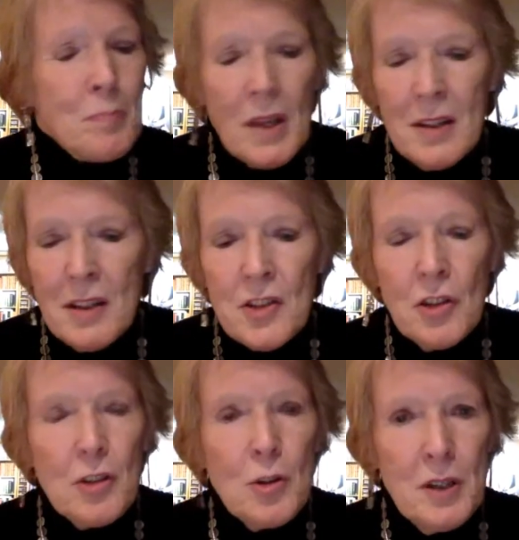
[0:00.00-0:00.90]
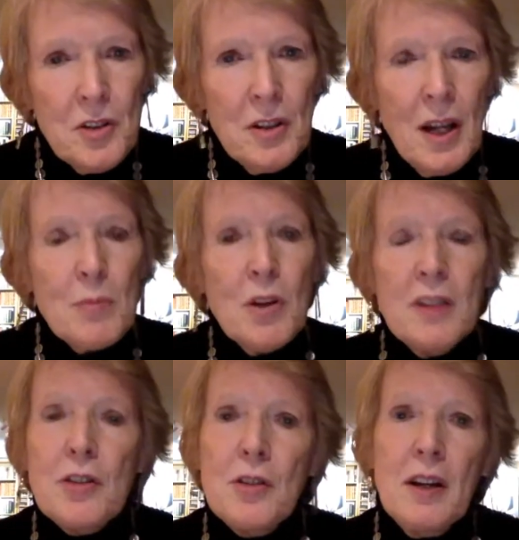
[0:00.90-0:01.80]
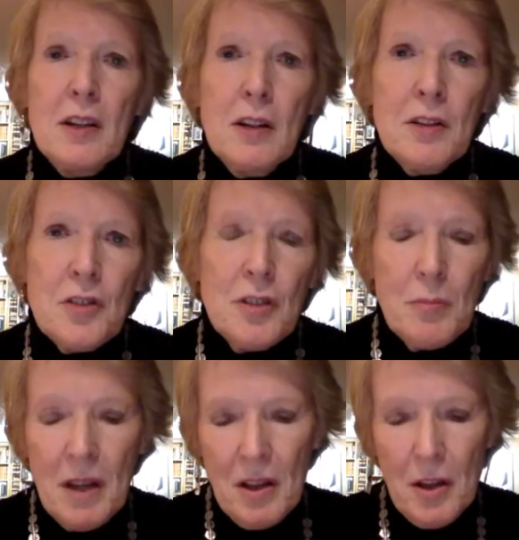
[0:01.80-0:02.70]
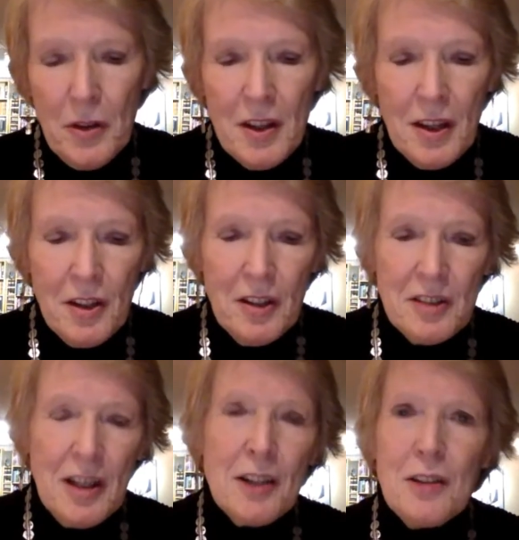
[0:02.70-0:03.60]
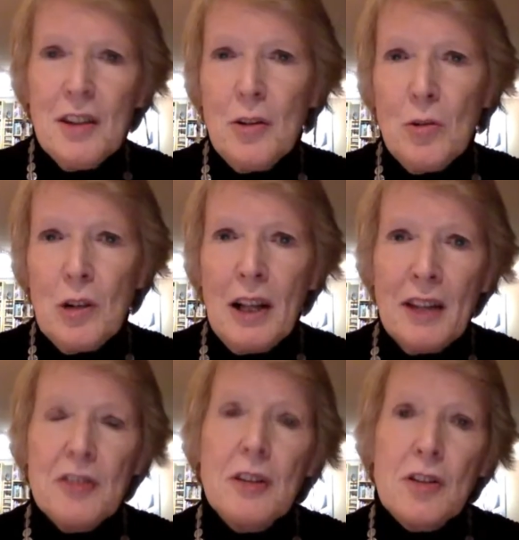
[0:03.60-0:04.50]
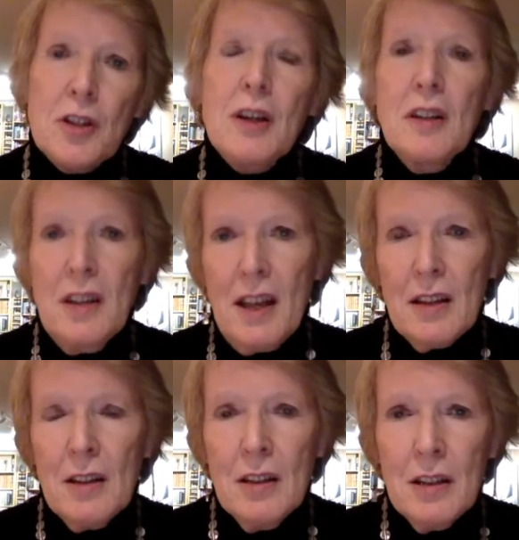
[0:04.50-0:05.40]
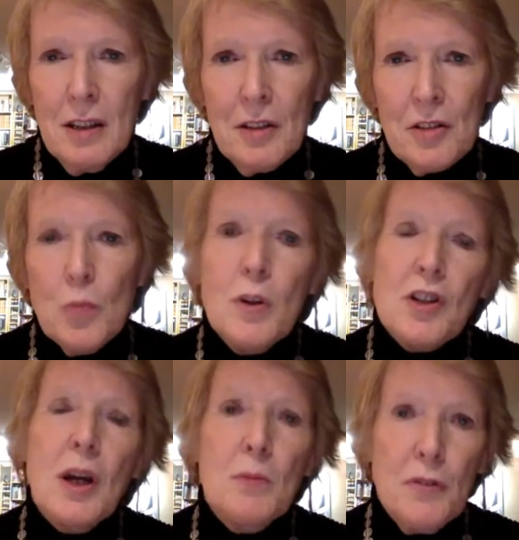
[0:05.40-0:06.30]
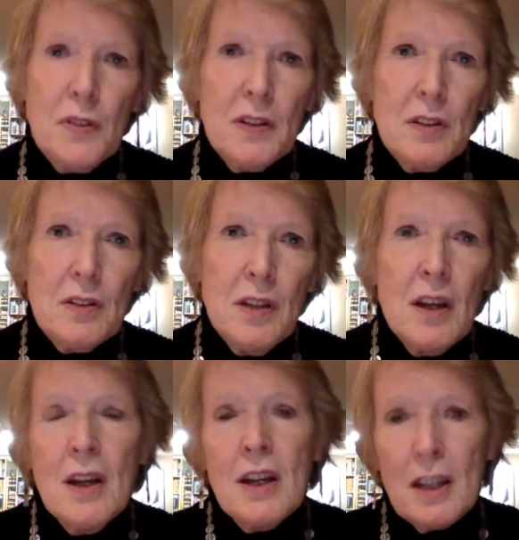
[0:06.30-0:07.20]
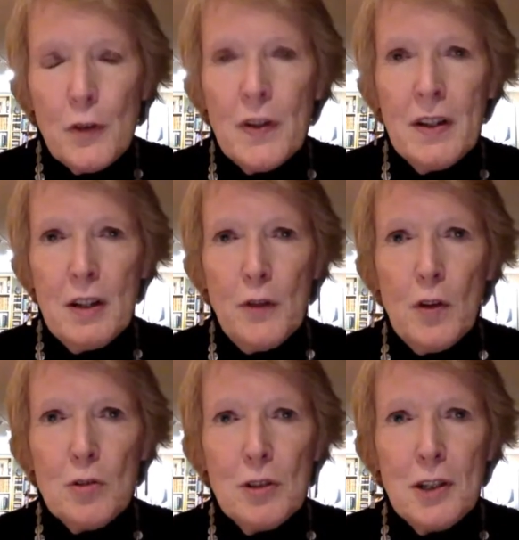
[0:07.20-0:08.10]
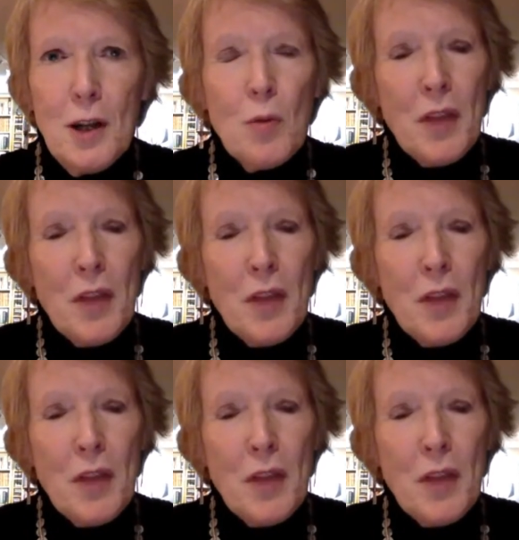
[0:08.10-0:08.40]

And it's not a question I'm going to try and answer. I, I think it is like the old classic chicken and egg answer which comes first? It's very difficult to tell.